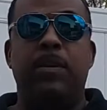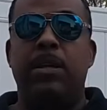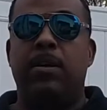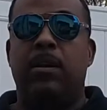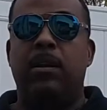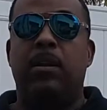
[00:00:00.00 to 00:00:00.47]

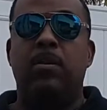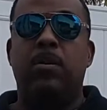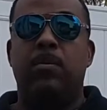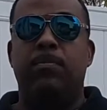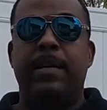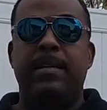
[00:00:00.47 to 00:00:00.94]
a
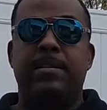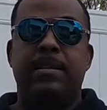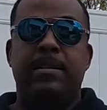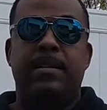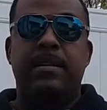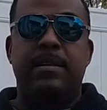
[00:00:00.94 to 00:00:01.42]
local
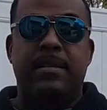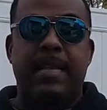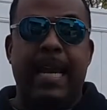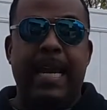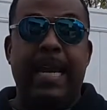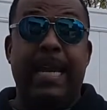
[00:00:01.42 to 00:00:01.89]
business
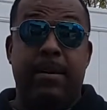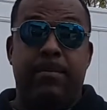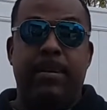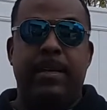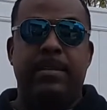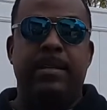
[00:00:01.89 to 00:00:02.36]
stay in
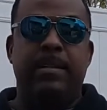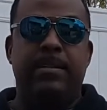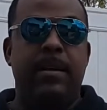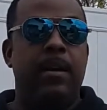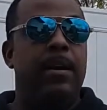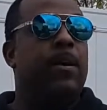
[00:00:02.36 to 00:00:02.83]

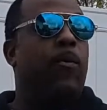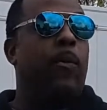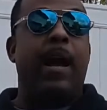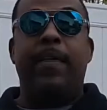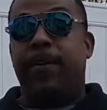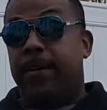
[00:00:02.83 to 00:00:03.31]
business
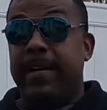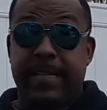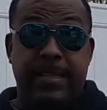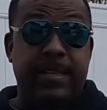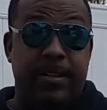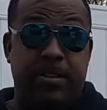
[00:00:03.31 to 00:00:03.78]
while there
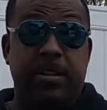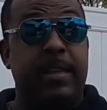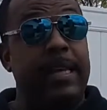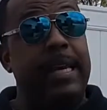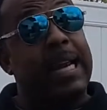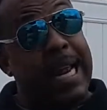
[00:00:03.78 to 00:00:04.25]
is such a
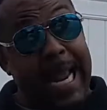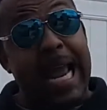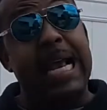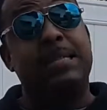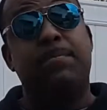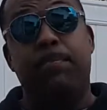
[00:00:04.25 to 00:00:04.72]
thing
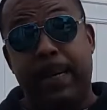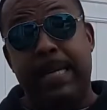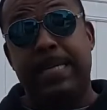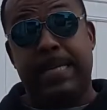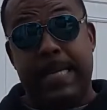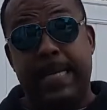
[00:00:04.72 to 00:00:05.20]
as
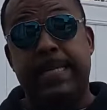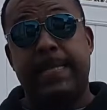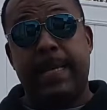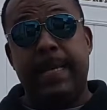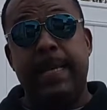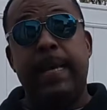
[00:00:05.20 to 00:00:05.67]

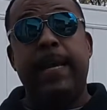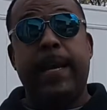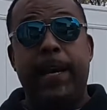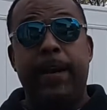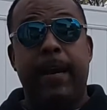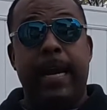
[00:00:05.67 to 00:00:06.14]
business
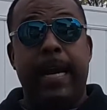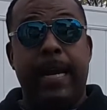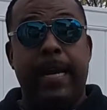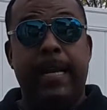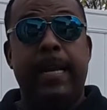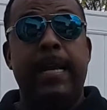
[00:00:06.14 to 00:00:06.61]
here
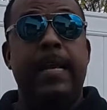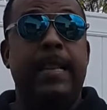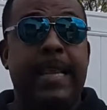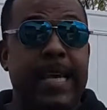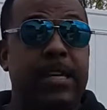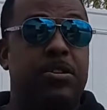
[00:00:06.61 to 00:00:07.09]
in
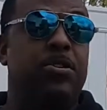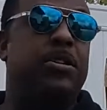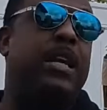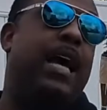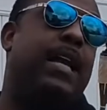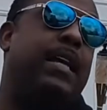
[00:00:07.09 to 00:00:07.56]
these
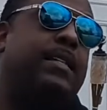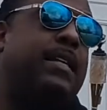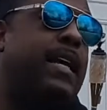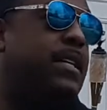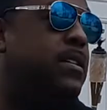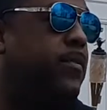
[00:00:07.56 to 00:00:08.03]
United
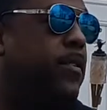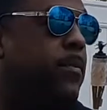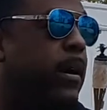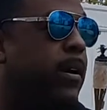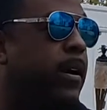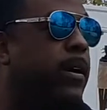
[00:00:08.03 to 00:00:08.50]
States of
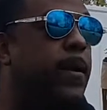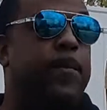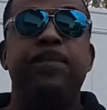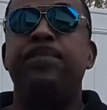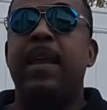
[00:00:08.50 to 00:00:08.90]
America,